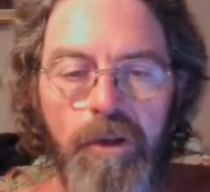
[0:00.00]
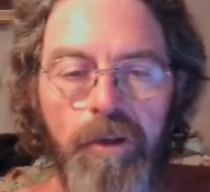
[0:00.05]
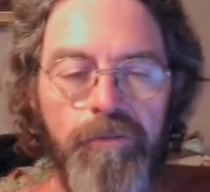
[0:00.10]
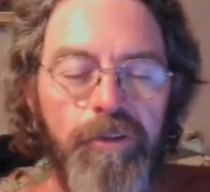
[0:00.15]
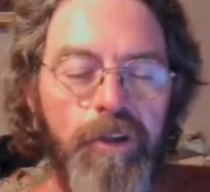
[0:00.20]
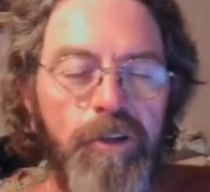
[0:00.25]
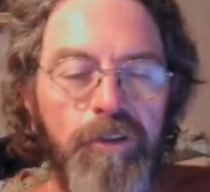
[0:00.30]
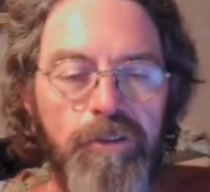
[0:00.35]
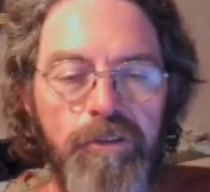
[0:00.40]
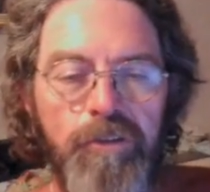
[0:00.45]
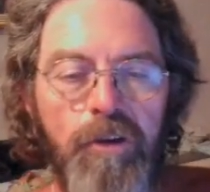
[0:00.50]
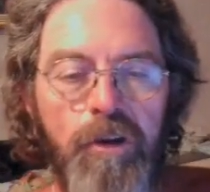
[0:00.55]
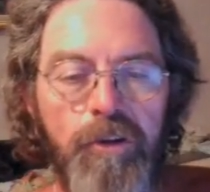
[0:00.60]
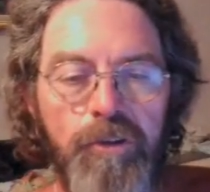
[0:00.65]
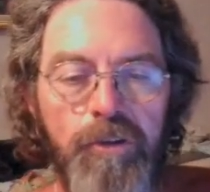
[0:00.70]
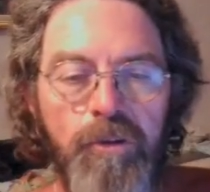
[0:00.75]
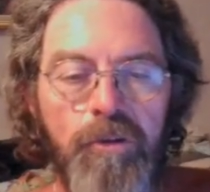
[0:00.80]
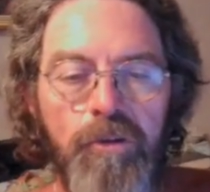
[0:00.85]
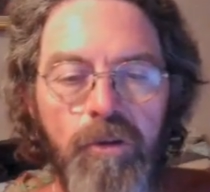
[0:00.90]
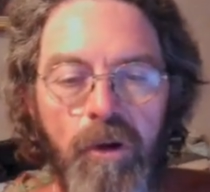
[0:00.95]
if that's
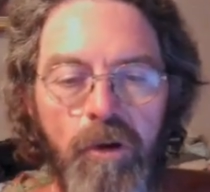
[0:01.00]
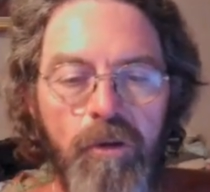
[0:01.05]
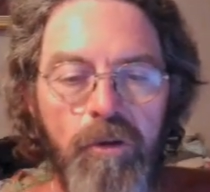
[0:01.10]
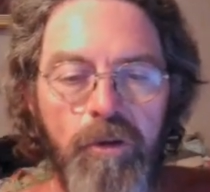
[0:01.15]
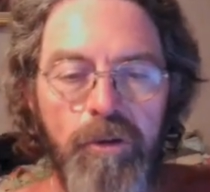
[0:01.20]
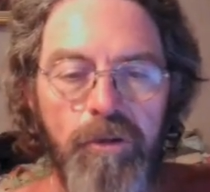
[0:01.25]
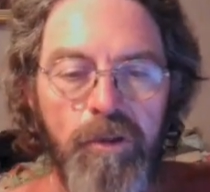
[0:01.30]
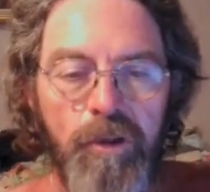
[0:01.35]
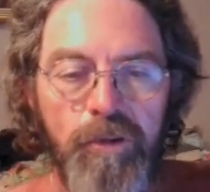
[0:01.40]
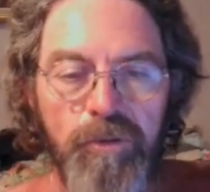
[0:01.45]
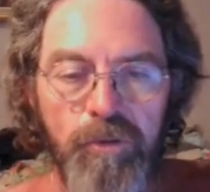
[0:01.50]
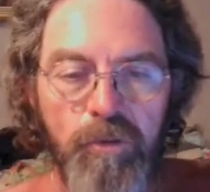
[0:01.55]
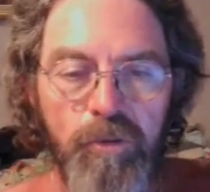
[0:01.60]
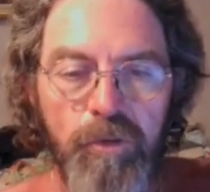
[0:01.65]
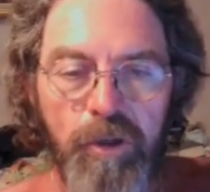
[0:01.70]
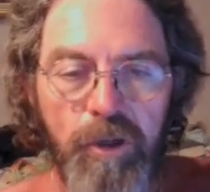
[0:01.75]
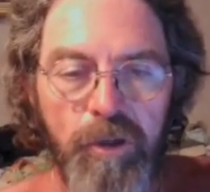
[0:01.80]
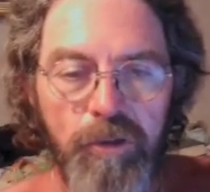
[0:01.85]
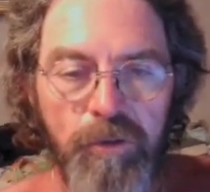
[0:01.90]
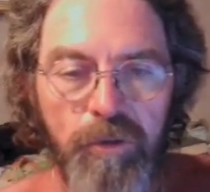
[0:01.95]
not your calling, that's
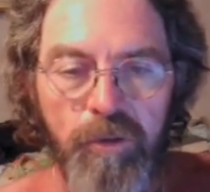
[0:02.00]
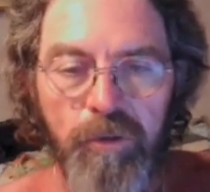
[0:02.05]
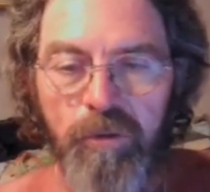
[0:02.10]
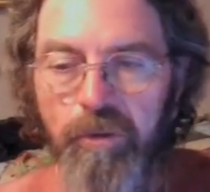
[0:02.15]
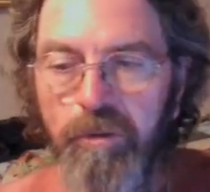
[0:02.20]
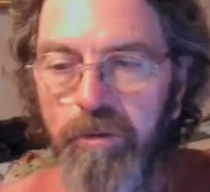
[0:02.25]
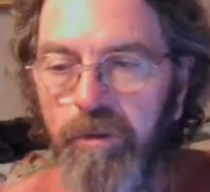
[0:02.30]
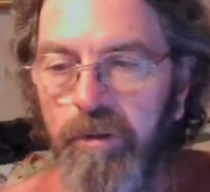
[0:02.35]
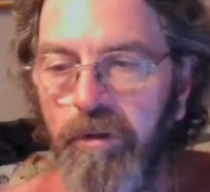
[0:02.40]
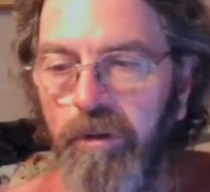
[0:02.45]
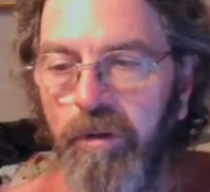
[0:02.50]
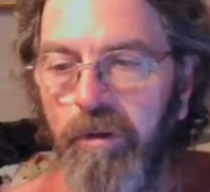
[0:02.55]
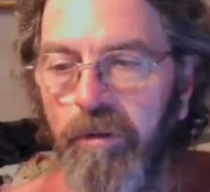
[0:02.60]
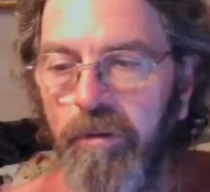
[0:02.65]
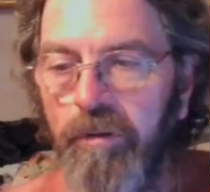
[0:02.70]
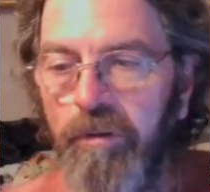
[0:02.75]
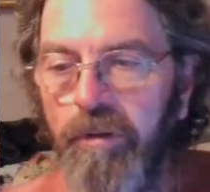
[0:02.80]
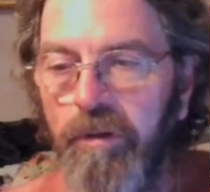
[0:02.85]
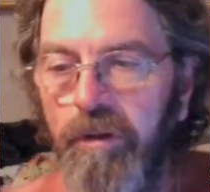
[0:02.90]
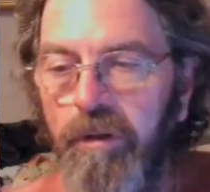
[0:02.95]
okay too, you
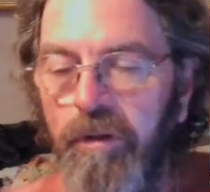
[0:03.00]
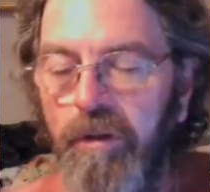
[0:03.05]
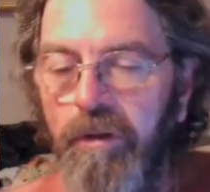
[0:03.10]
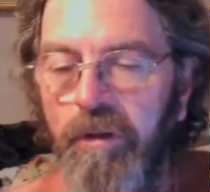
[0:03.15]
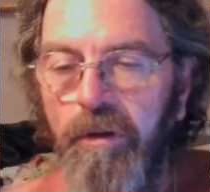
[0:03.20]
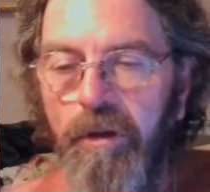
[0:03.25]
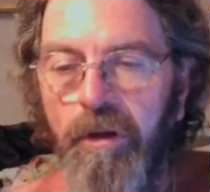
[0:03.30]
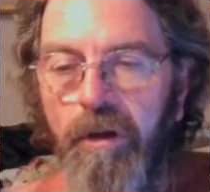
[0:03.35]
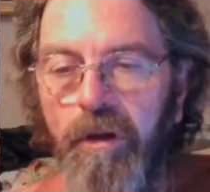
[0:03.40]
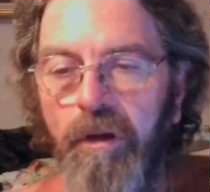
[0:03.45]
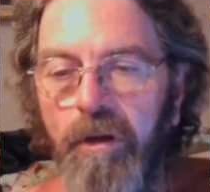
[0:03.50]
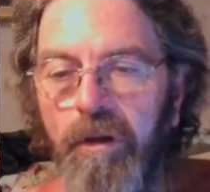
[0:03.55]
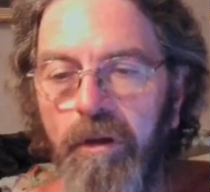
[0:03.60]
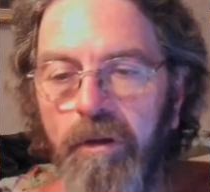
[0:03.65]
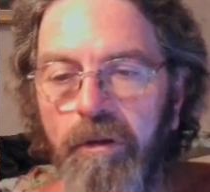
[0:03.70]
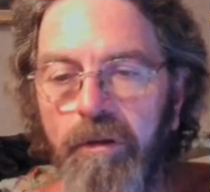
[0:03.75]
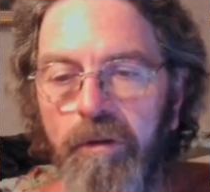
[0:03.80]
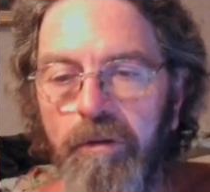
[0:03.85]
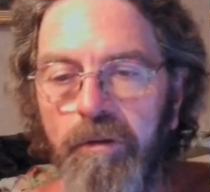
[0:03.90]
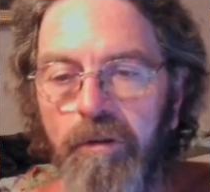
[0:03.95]
know?
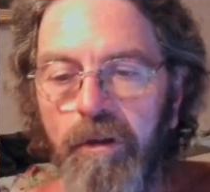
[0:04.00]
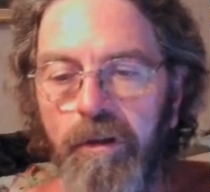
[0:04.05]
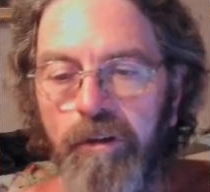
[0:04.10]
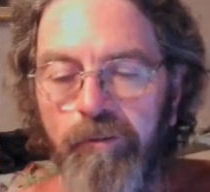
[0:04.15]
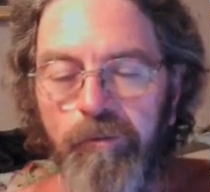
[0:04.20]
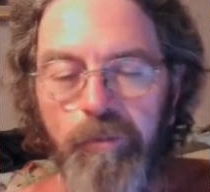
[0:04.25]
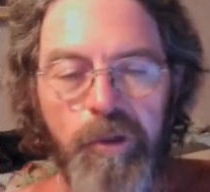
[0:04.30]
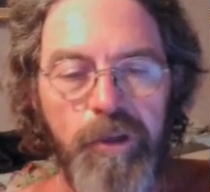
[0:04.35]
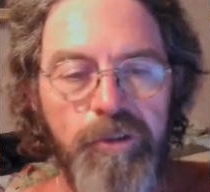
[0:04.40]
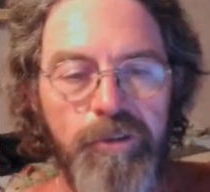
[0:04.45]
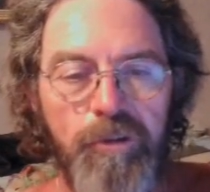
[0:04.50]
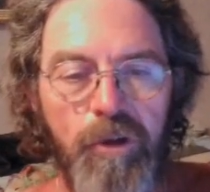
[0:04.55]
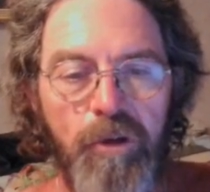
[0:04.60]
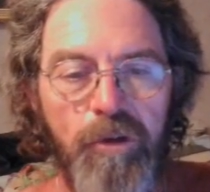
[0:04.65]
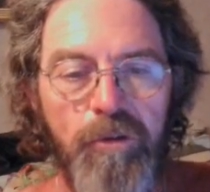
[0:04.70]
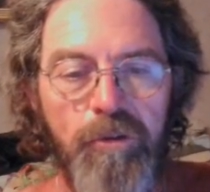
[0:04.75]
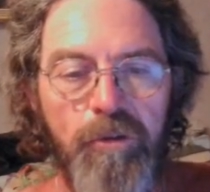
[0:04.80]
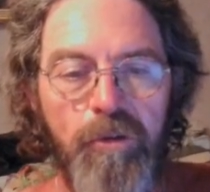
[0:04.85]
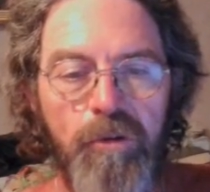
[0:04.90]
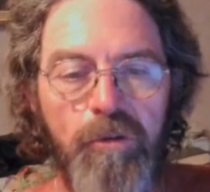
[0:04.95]
Not everybody's
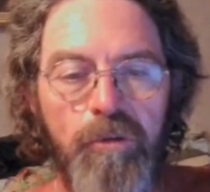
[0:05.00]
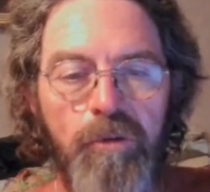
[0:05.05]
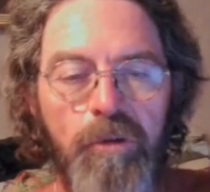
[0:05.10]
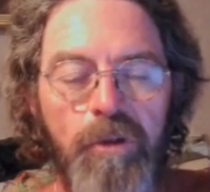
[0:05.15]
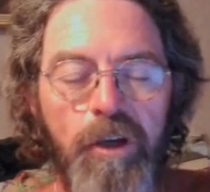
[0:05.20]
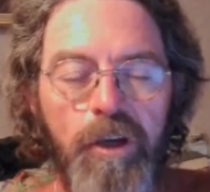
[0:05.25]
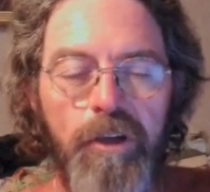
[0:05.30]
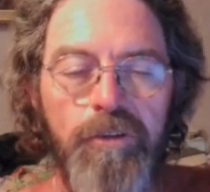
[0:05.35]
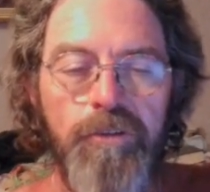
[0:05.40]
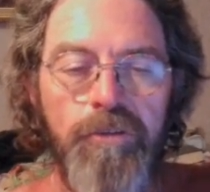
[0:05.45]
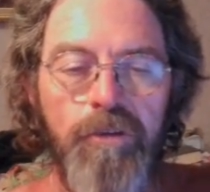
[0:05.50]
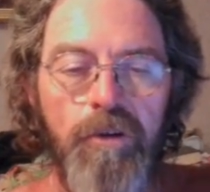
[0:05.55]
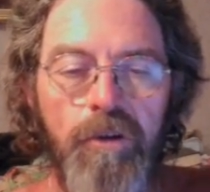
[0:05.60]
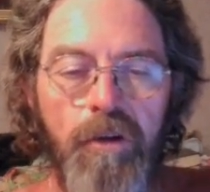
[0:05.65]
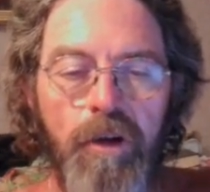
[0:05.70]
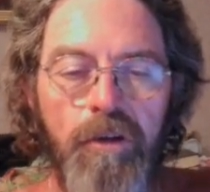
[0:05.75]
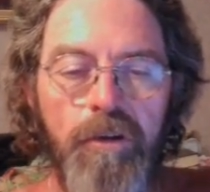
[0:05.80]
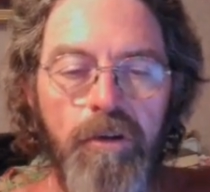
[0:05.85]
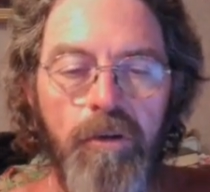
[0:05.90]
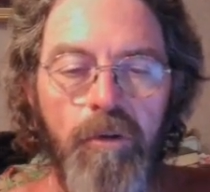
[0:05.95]
called to go to Alaska.
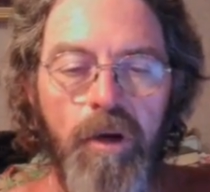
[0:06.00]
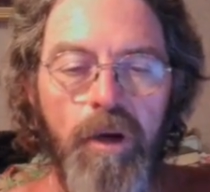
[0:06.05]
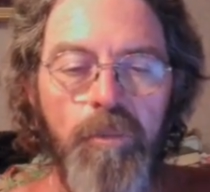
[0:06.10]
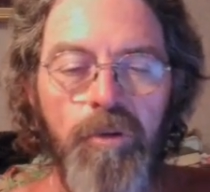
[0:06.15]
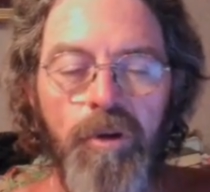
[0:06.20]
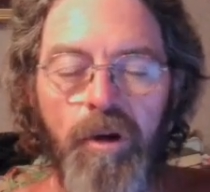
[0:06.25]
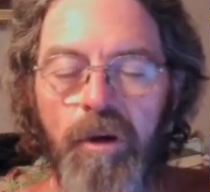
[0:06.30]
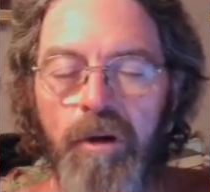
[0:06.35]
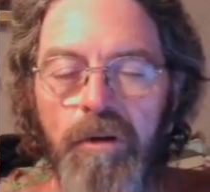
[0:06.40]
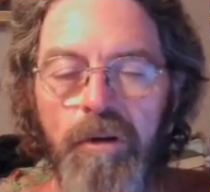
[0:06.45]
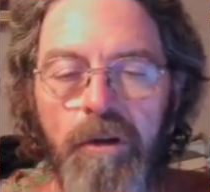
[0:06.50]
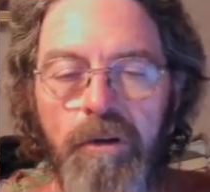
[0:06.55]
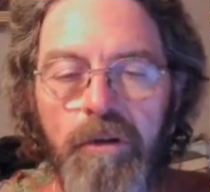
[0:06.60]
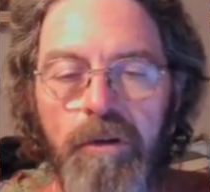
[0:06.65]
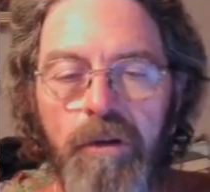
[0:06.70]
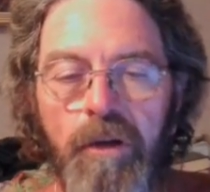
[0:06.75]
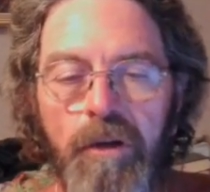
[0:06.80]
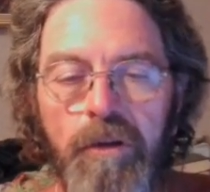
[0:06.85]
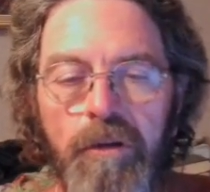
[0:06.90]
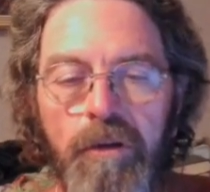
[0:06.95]
I know I'm
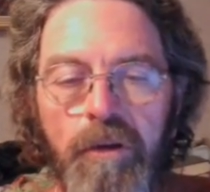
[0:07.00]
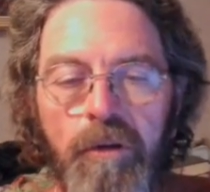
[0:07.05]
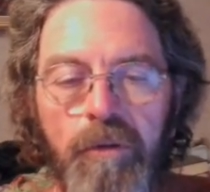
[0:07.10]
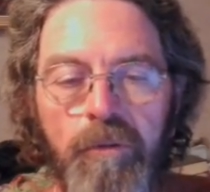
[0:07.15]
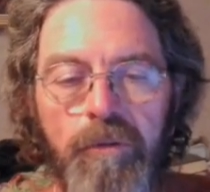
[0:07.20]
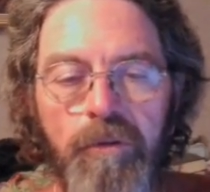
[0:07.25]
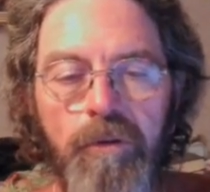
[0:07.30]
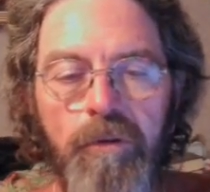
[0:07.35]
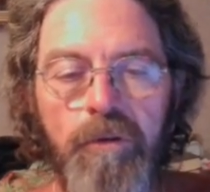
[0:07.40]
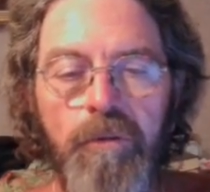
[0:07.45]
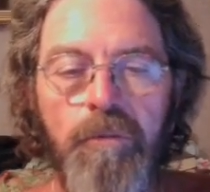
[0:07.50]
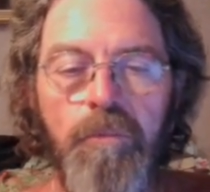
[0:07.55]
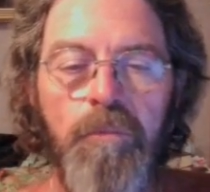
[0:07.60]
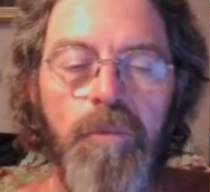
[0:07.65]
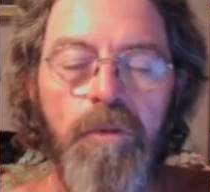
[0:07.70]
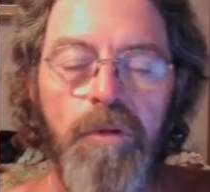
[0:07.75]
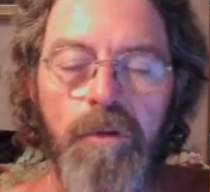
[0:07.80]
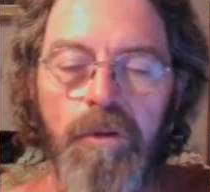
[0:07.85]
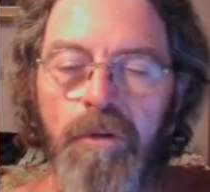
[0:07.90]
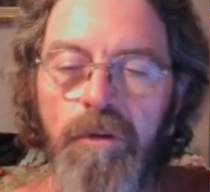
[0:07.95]
not. I can't
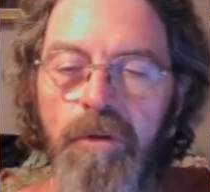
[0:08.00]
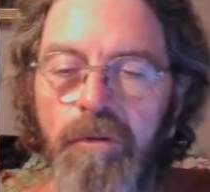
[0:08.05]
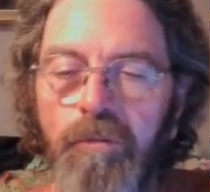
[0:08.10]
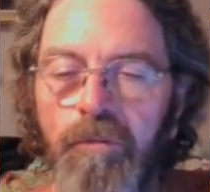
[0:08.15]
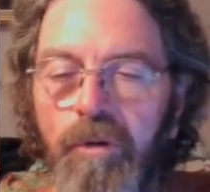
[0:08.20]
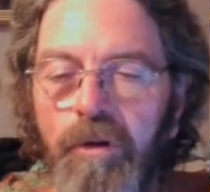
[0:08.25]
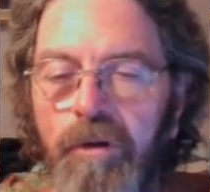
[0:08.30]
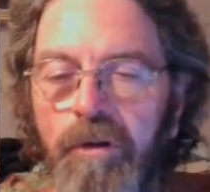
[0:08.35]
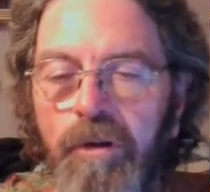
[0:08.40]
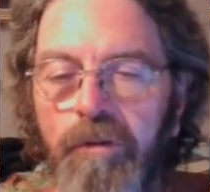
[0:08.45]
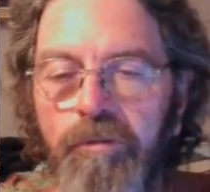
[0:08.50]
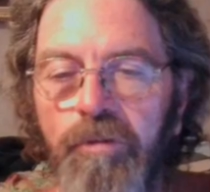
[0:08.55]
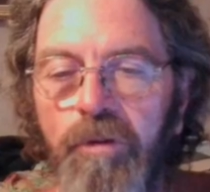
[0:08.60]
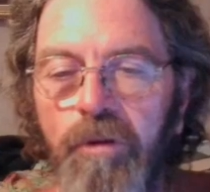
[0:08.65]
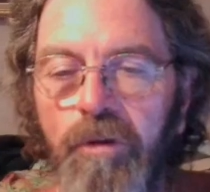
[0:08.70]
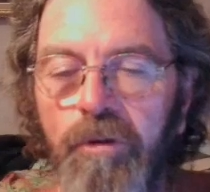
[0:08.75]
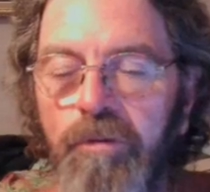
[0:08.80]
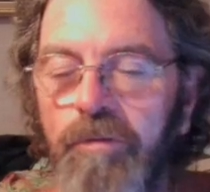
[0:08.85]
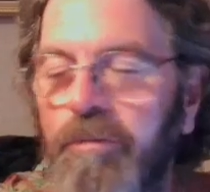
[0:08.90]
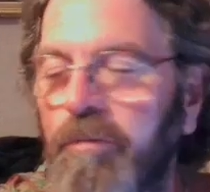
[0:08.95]
wear enough
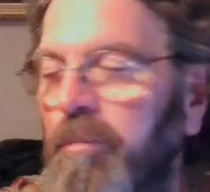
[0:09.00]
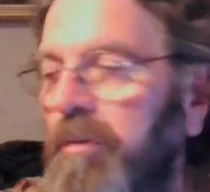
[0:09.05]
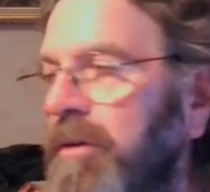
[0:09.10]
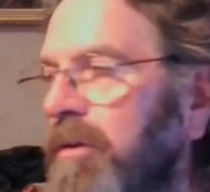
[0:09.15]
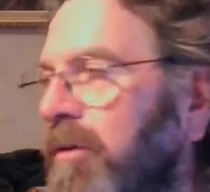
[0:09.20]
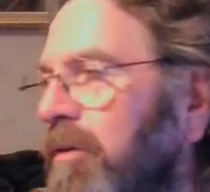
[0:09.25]
clothes to